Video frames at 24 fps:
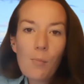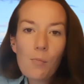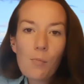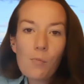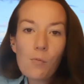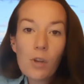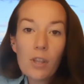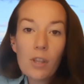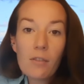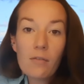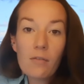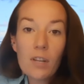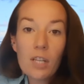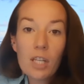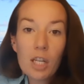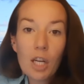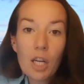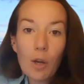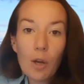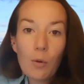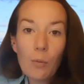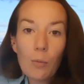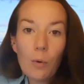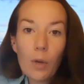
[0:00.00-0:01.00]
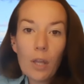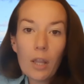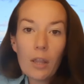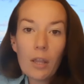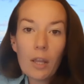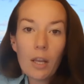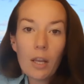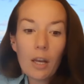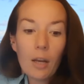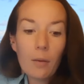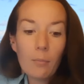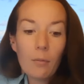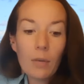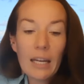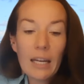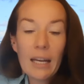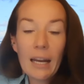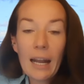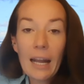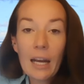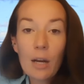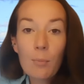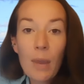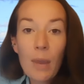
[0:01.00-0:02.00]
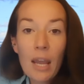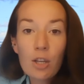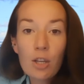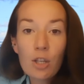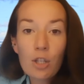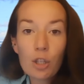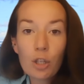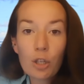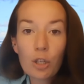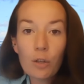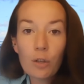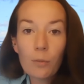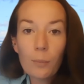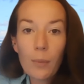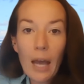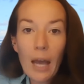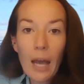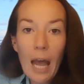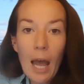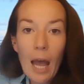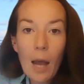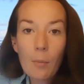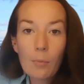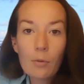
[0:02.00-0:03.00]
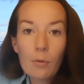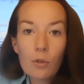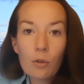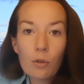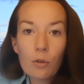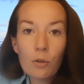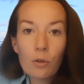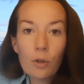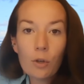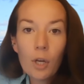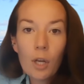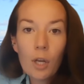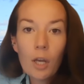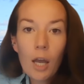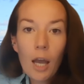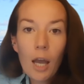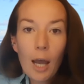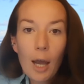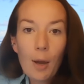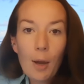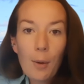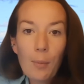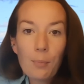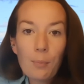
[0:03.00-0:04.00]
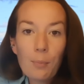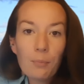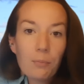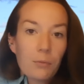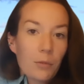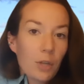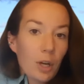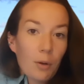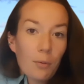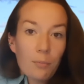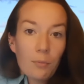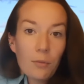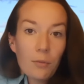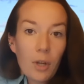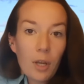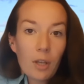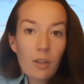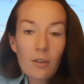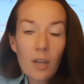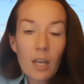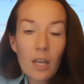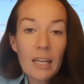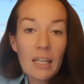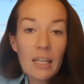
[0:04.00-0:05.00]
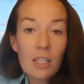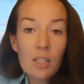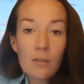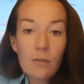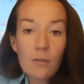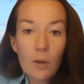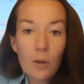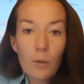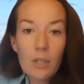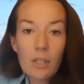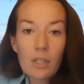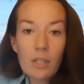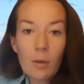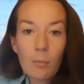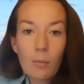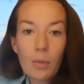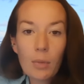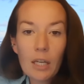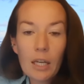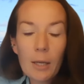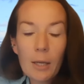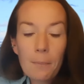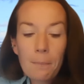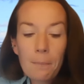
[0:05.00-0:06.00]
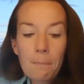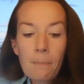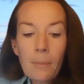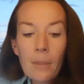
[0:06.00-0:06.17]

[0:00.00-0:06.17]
with a video, with a little animation perhaps, or an interview with somebody?